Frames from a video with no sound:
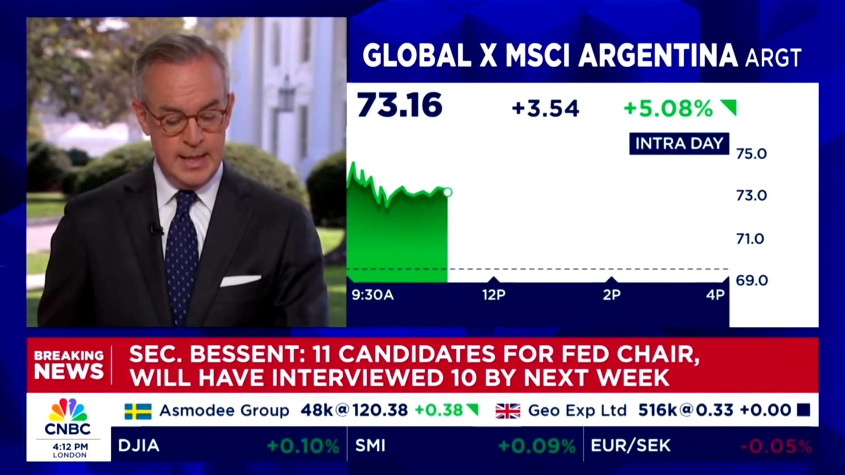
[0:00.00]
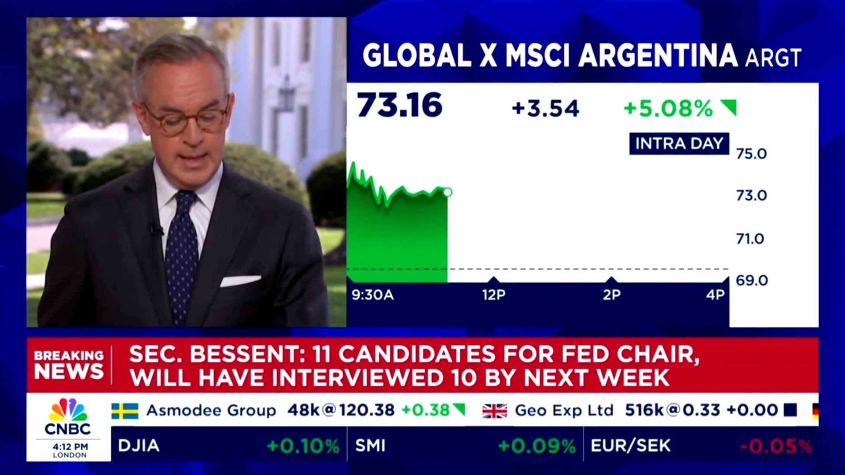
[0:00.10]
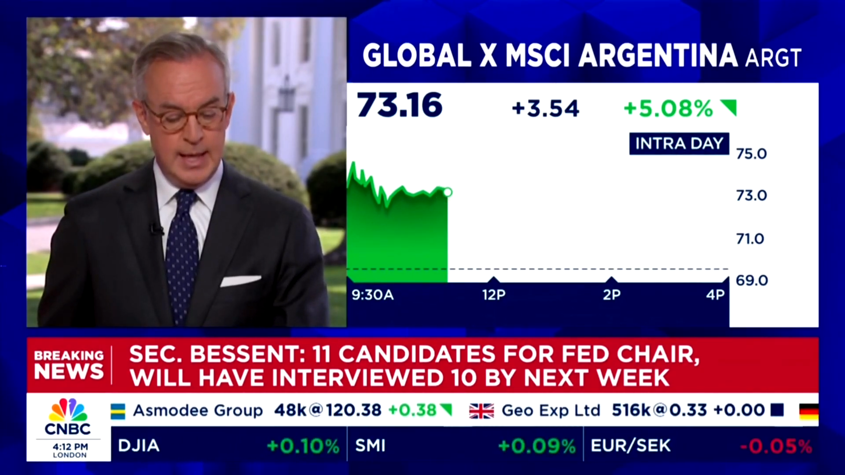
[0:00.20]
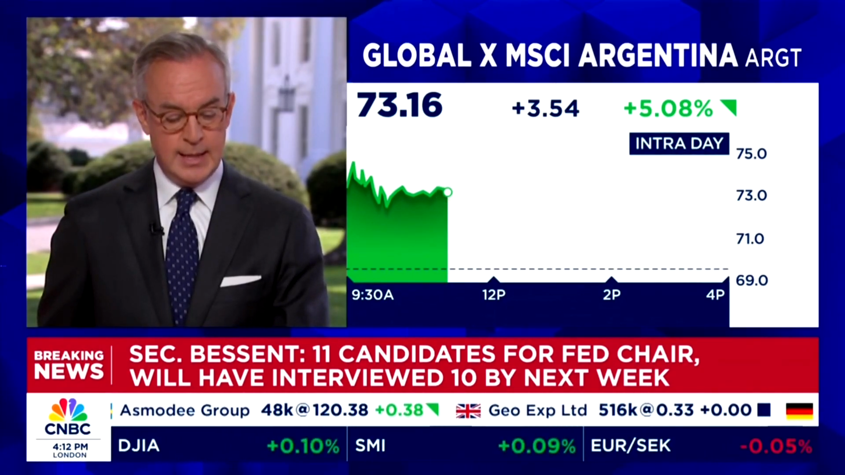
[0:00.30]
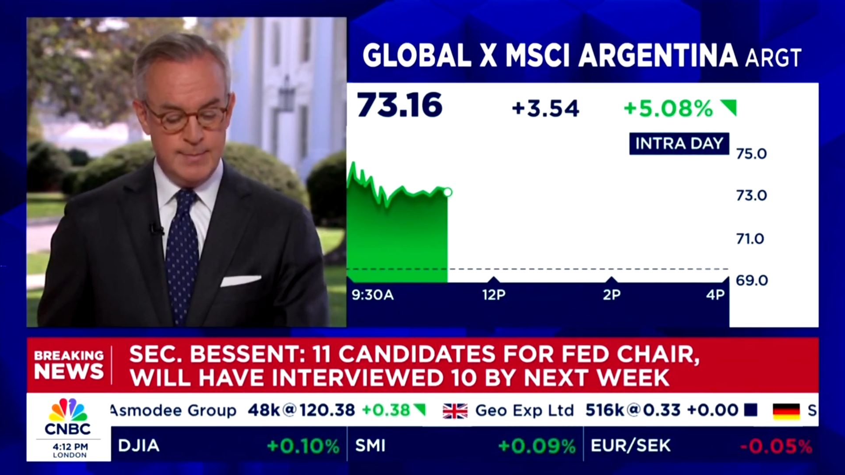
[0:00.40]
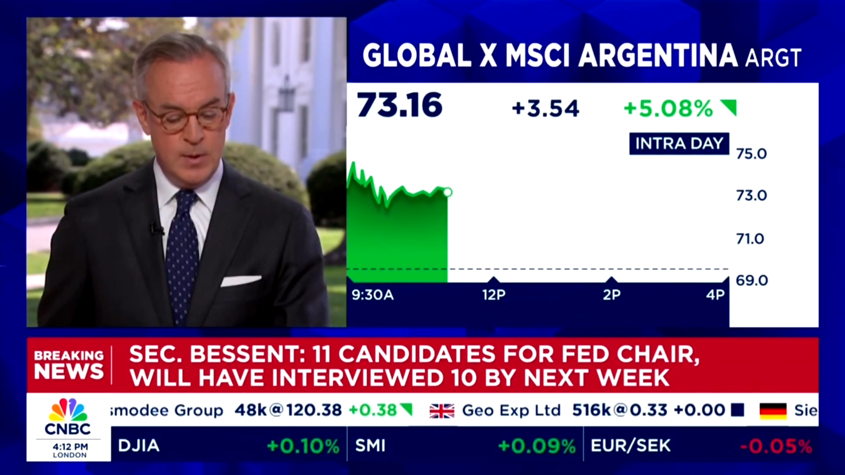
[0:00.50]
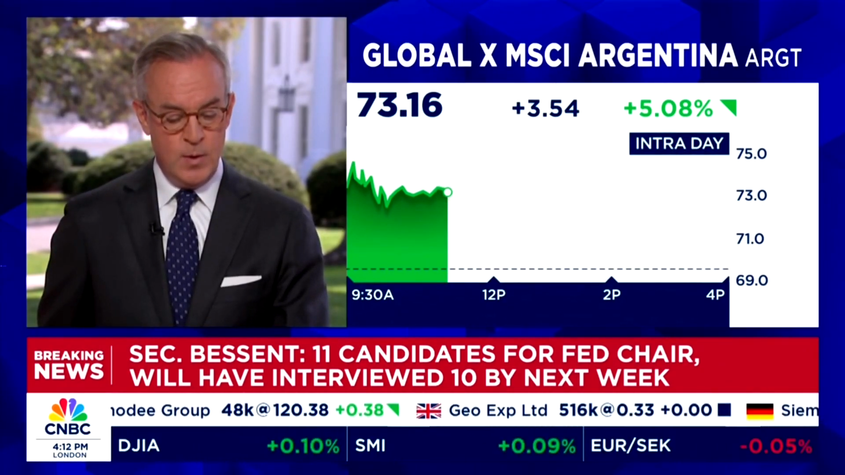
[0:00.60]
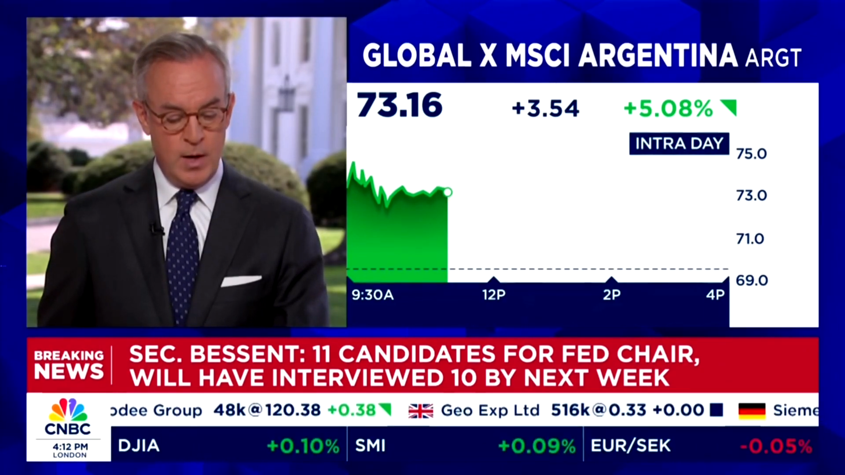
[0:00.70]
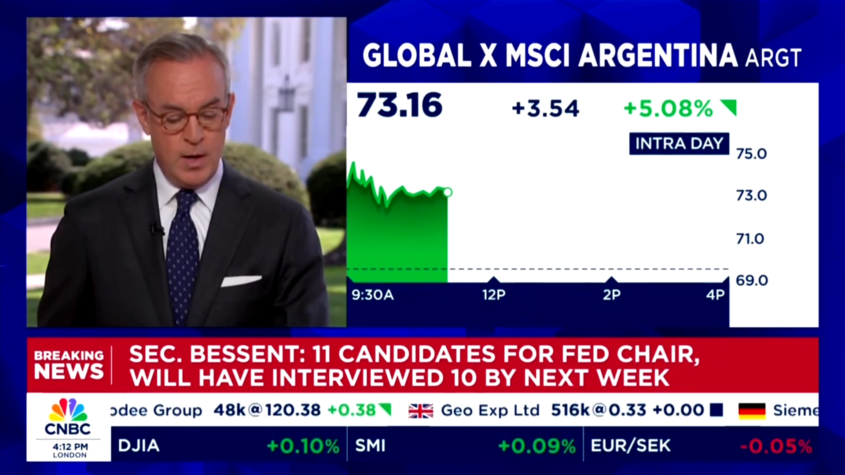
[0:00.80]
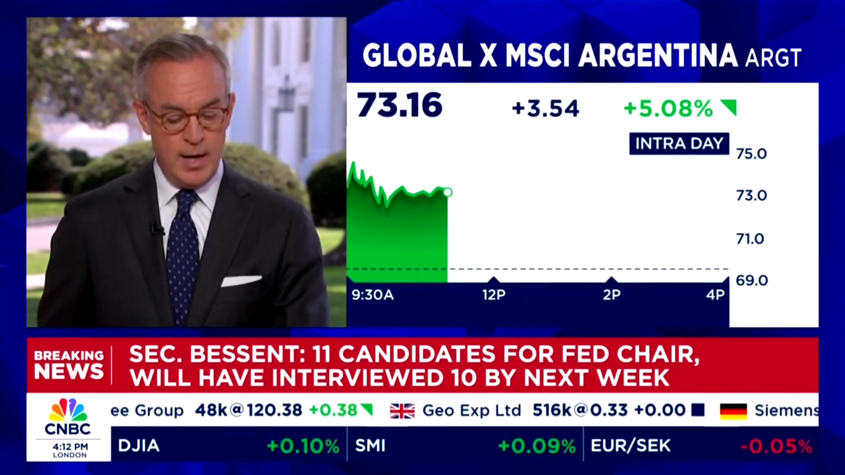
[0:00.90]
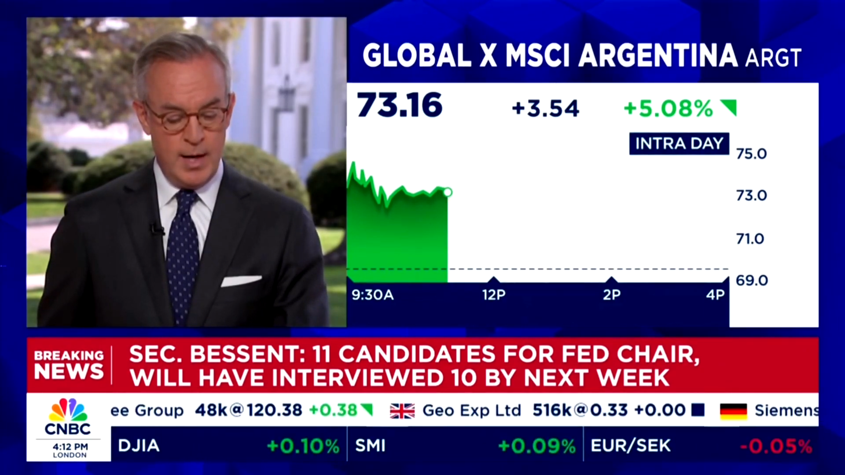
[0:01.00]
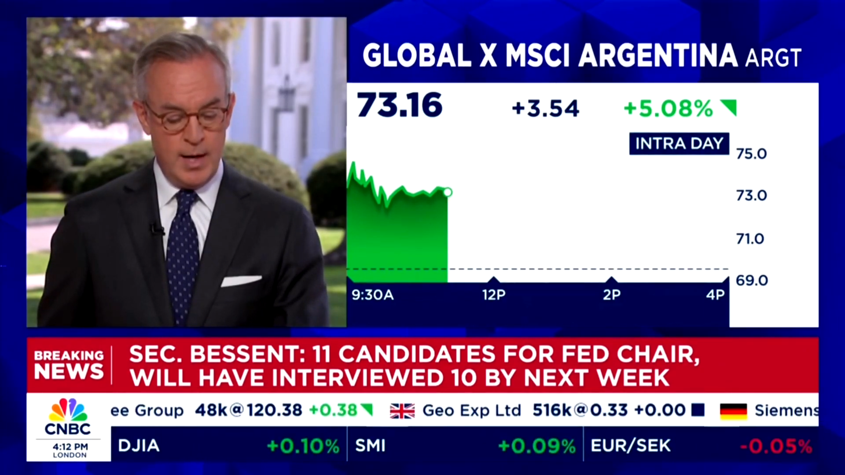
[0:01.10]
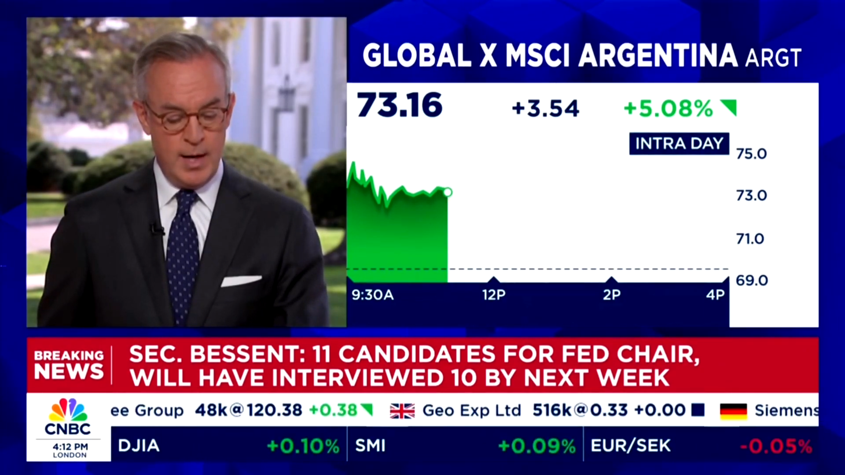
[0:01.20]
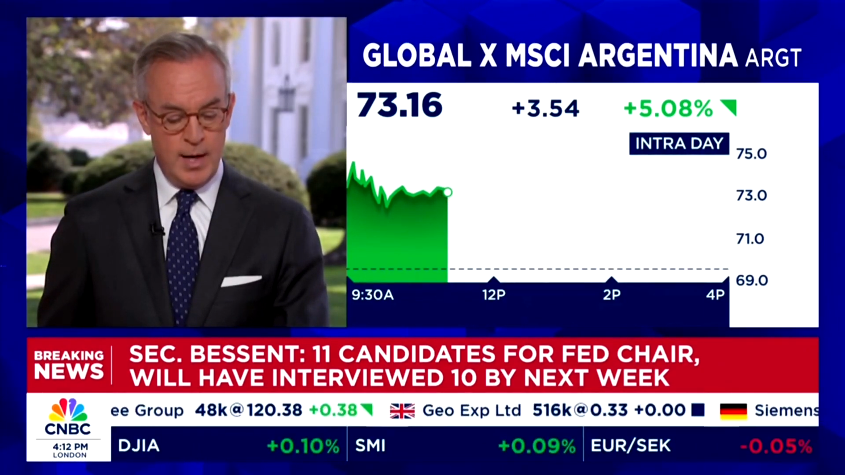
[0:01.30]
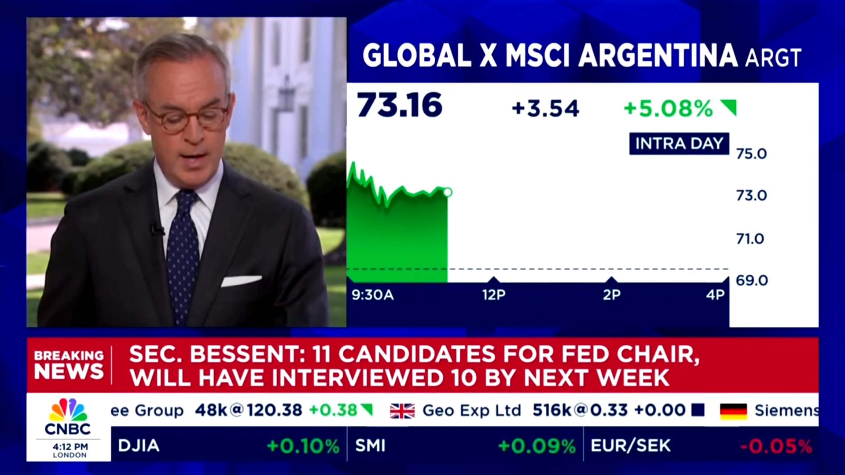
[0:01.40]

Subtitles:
he likes me where I am,